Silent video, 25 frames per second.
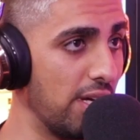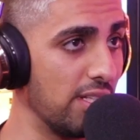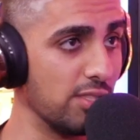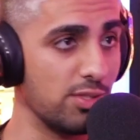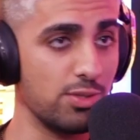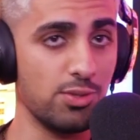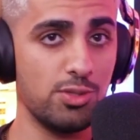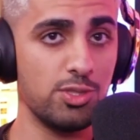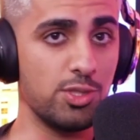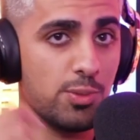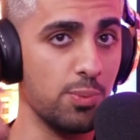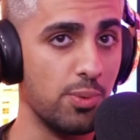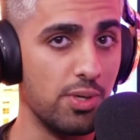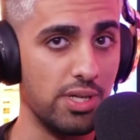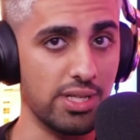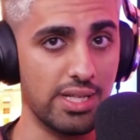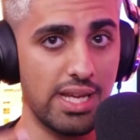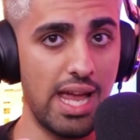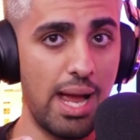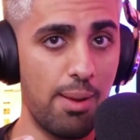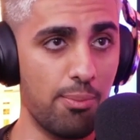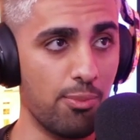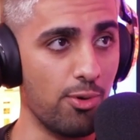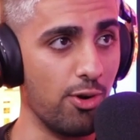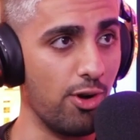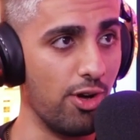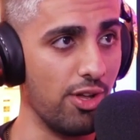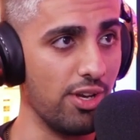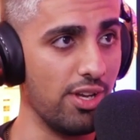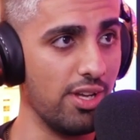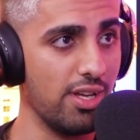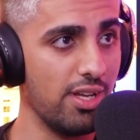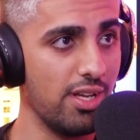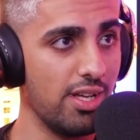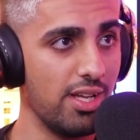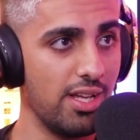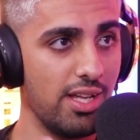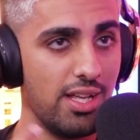but as soon as you put a camera
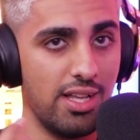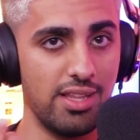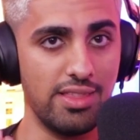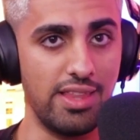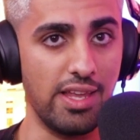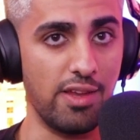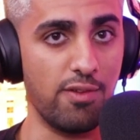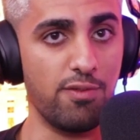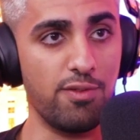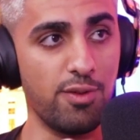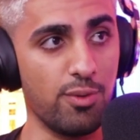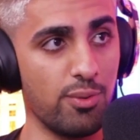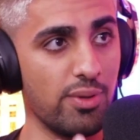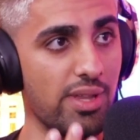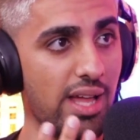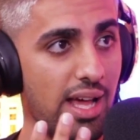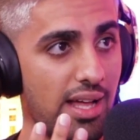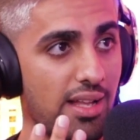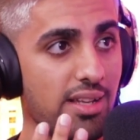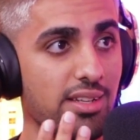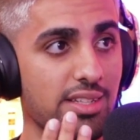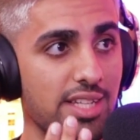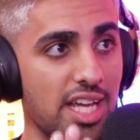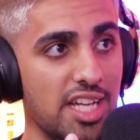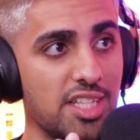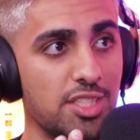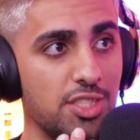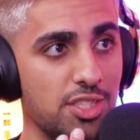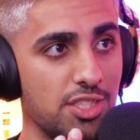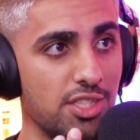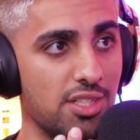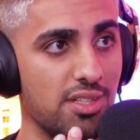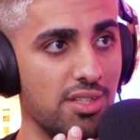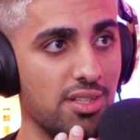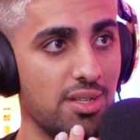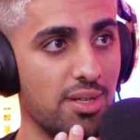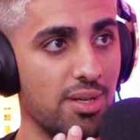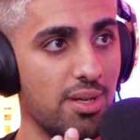on, they feel that
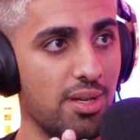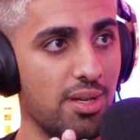tension.